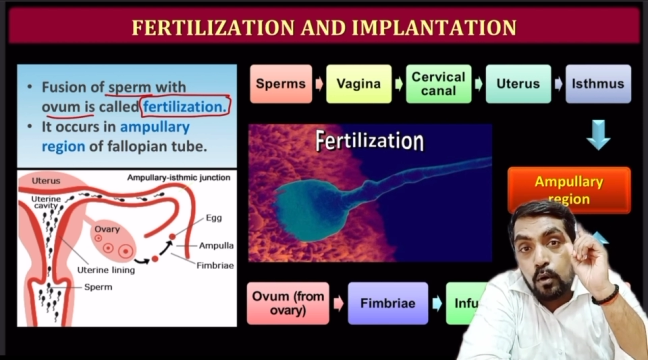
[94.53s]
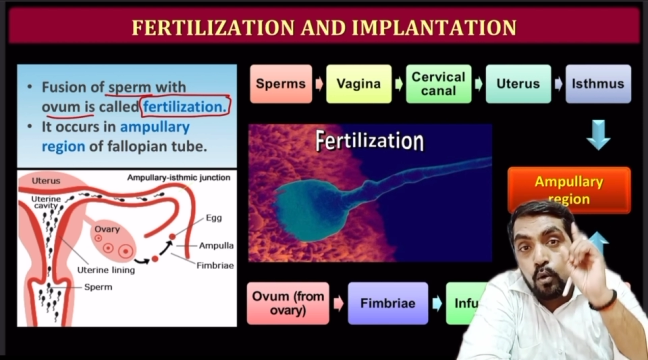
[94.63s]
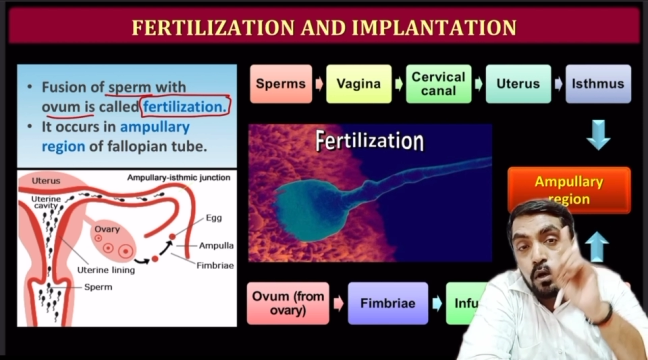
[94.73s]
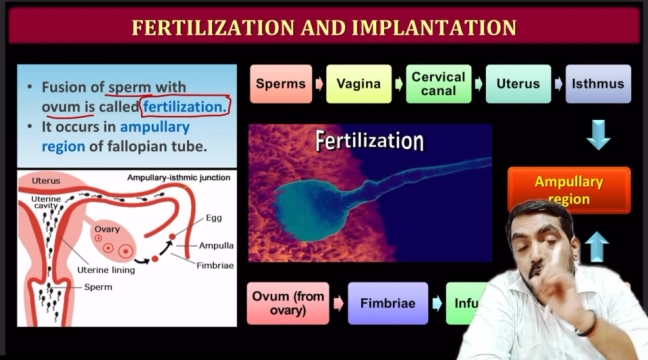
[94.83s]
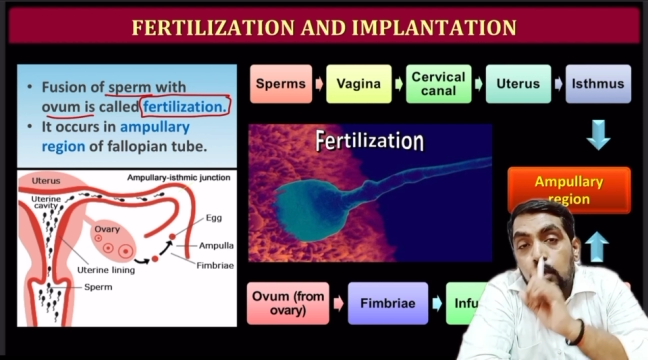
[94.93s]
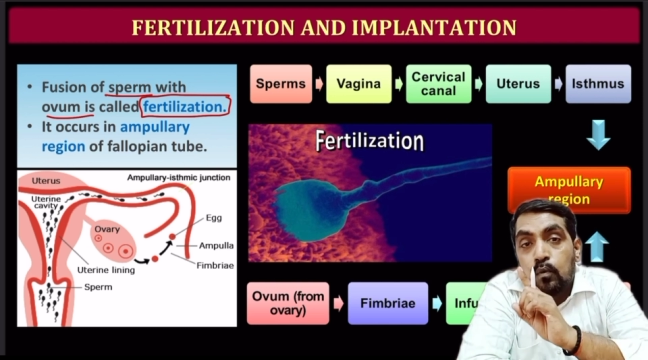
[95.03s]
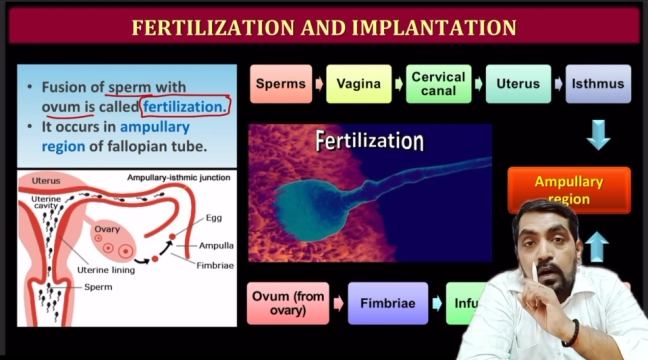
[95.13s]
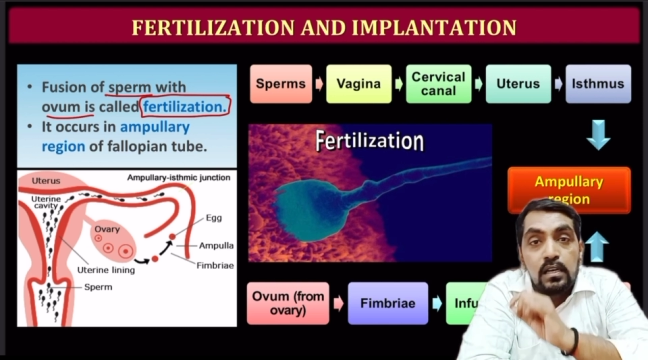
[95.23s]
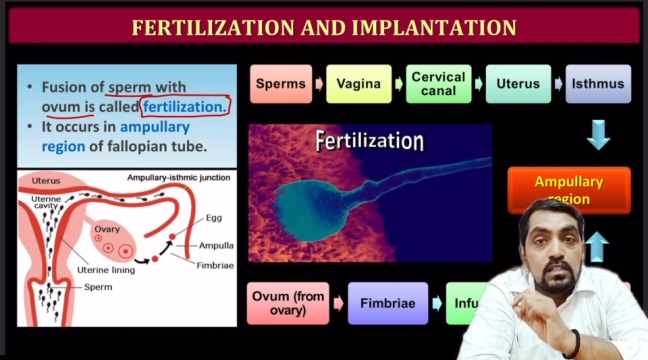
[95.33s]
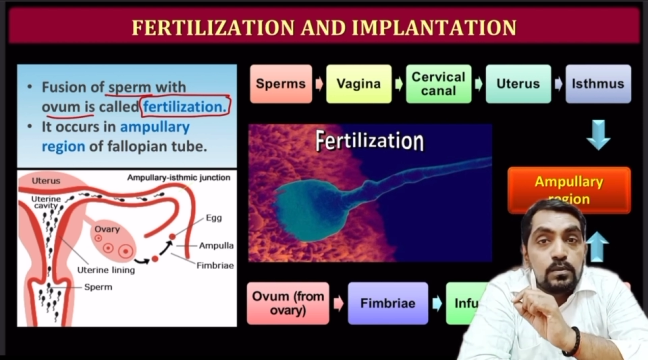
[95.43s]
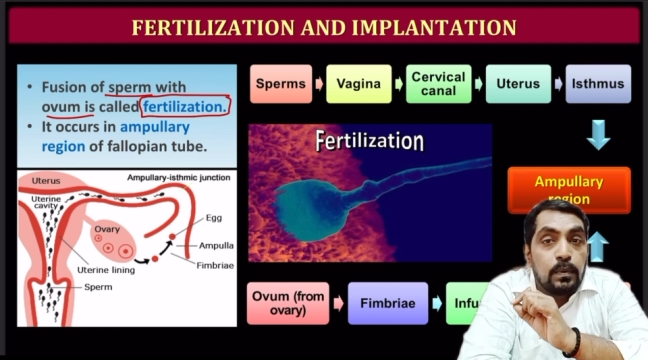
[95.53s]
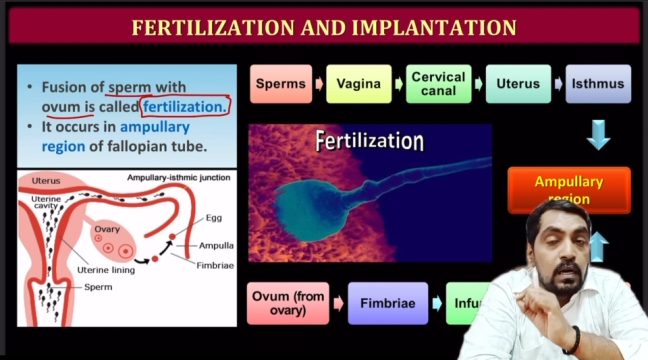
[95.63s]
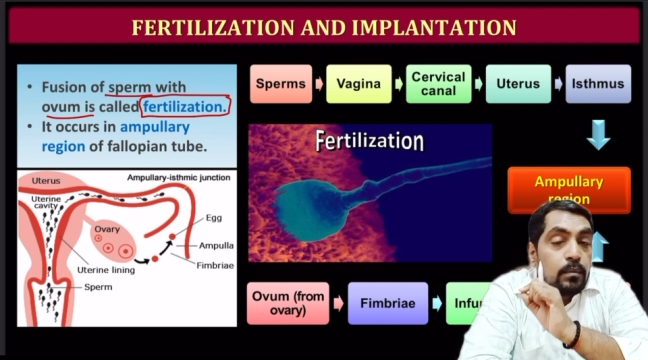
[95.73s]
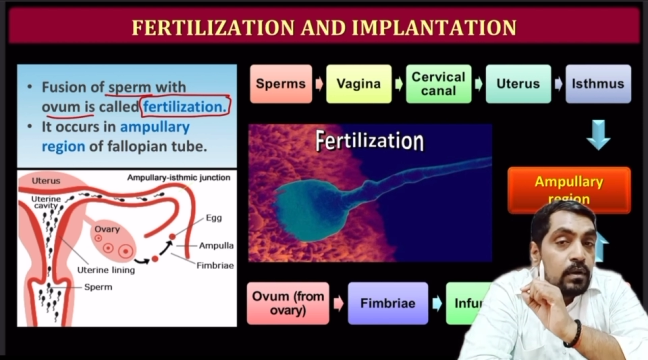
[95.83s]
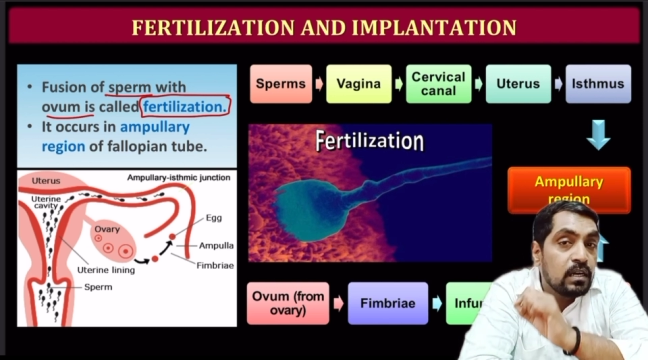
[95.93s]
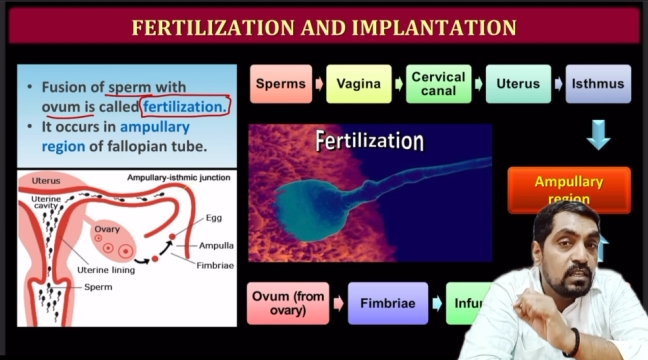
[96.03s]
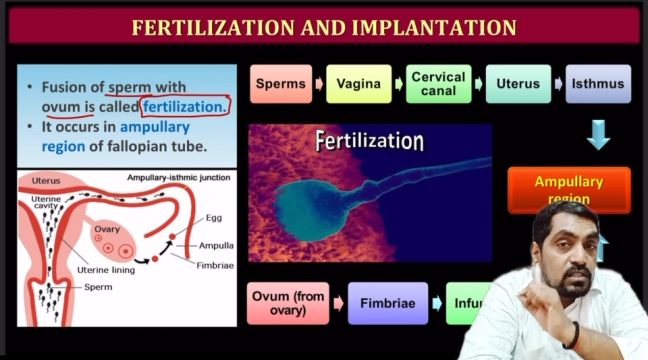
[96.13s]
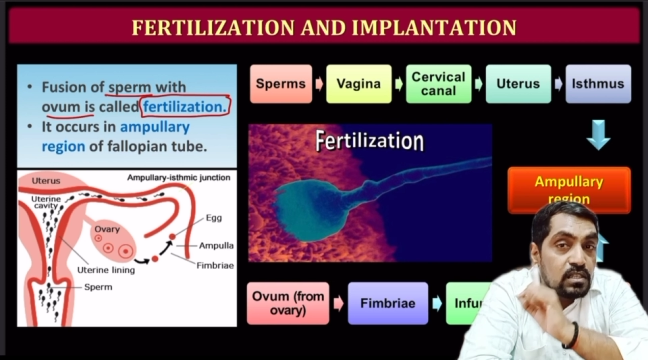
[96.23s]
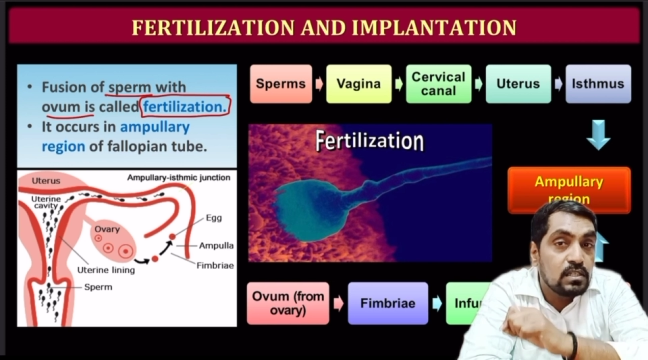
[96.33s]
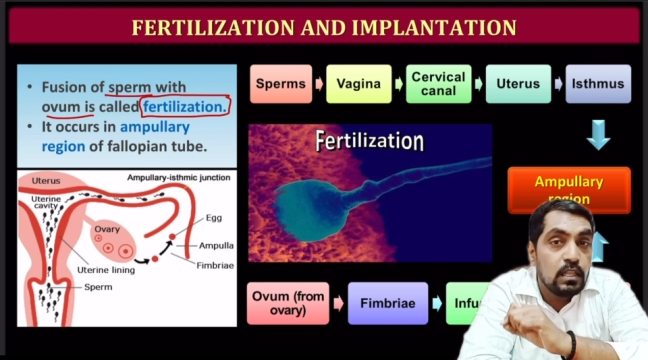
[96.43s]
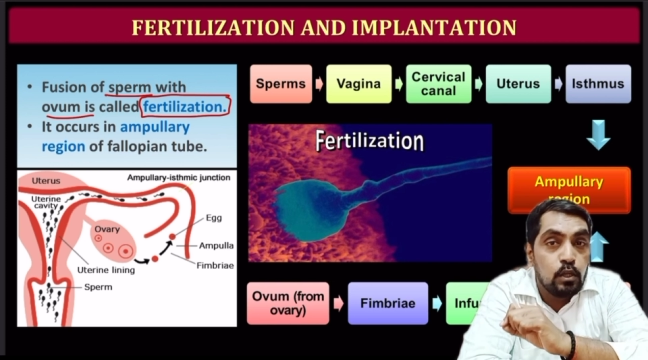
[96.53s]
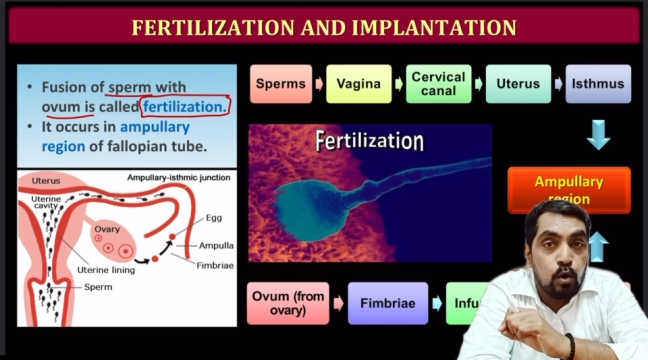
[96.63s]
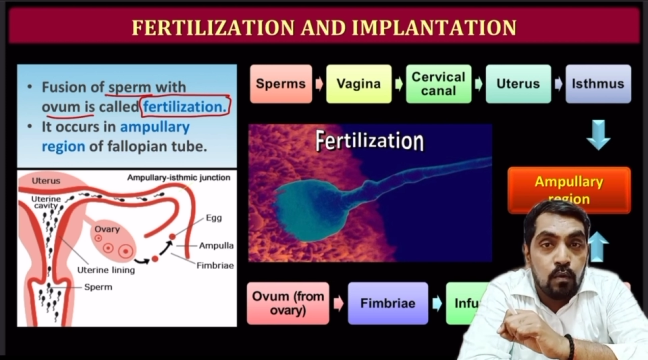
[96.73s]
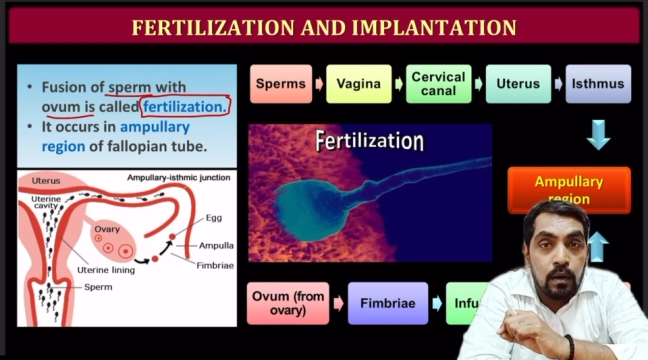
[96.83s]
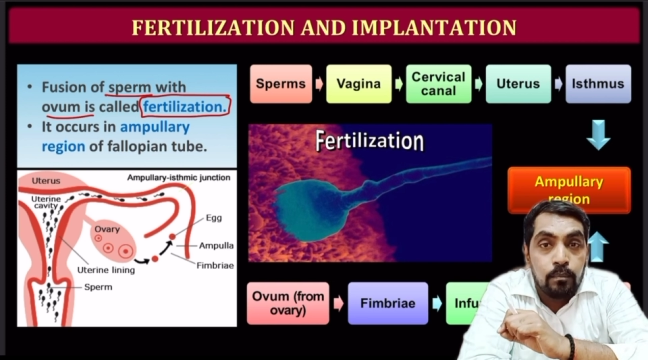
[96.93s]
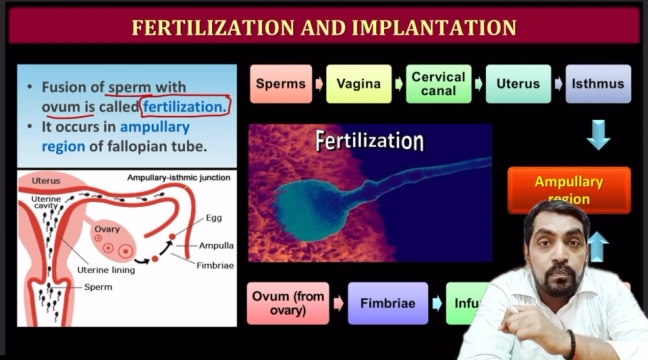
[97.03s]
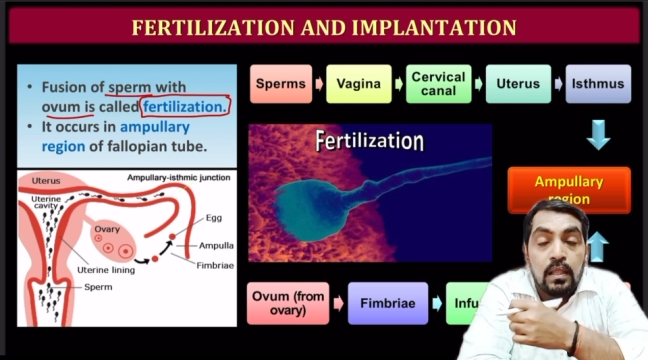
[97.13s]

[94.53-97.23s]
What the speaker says: only one sperm reaches till the ovum